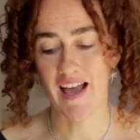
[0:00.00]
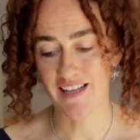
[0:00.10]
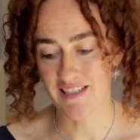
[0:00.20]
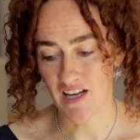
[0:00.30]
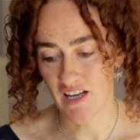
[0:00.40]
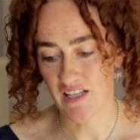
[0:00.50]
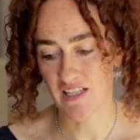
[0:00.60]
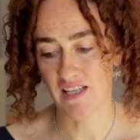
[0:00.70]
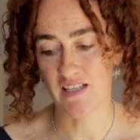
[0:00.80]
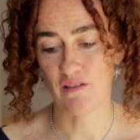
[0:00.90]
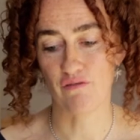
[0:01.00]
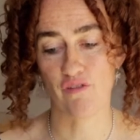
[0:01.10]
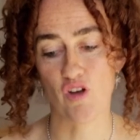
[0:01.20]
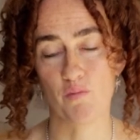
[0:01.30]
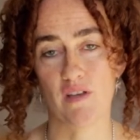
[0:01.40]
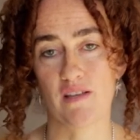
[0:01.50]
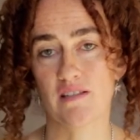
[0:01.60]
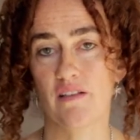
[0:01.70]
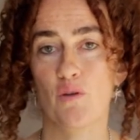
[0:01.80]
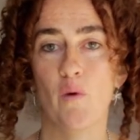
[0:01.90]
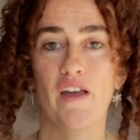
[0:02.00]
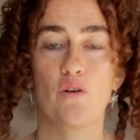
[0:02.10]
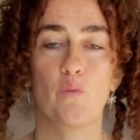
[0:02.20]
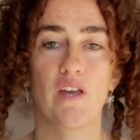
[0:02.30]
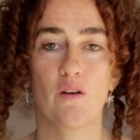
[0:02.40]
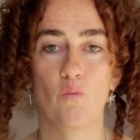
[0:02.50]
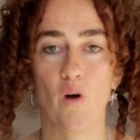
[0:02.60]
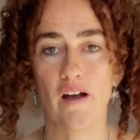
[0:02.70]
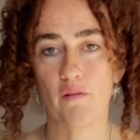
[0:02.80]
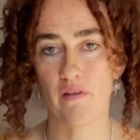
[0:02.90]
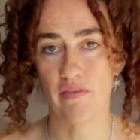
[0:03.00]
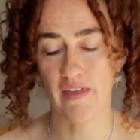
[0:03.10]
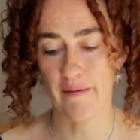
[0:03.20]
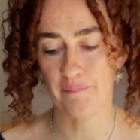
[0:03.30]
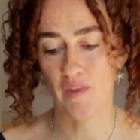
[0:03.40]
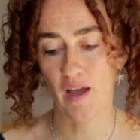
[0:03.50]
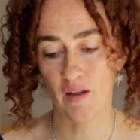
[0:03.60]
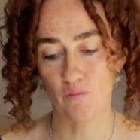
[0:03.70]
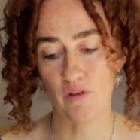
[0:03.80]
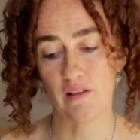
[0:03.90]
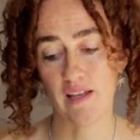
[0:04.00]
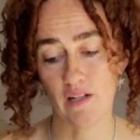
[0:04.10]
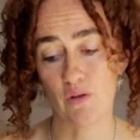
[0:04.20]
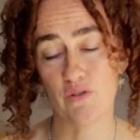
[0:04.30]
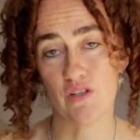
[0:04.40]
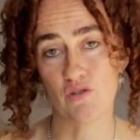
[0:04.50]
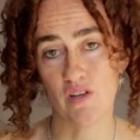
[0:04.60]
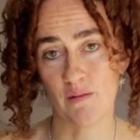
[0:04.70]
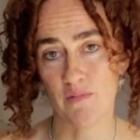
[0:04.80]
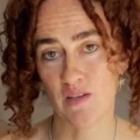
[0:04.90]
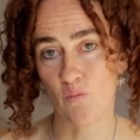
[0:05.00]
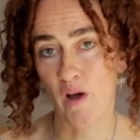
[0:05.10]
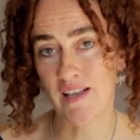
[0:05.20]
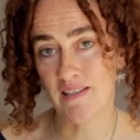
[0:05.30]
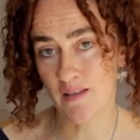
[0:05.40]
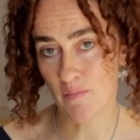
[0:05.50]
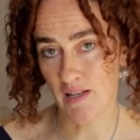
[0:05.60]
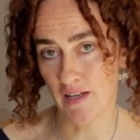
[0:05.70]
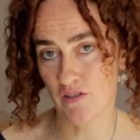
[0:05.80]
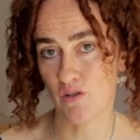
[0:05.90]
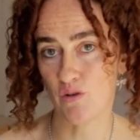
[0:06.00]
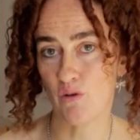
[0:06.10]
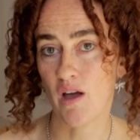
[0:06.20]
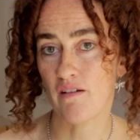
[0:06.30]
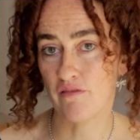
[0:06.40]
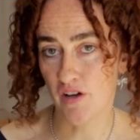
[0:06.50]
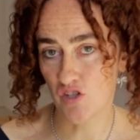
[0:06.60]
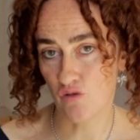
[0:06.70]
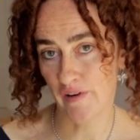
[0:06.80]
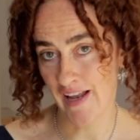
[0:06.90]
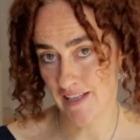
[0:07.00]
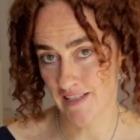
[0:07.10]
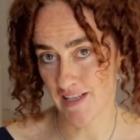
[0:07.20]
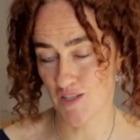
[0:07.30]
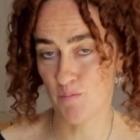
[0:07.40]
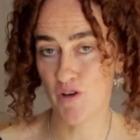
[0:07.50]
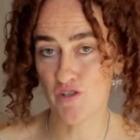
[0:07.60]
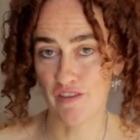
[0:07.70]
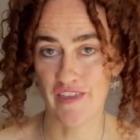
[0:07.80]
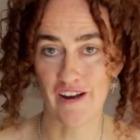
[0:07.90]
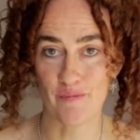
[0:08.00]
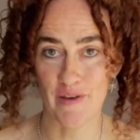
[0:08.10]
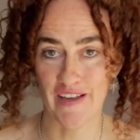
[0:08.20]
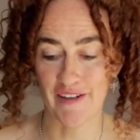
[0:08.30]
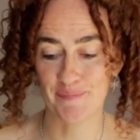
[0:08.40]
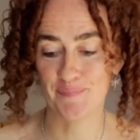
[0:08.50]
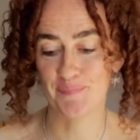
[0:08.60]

anxieties, and phobias, and the way that we can work with them and with in lucid dreams in ways similar to virtual reality exposure therapy.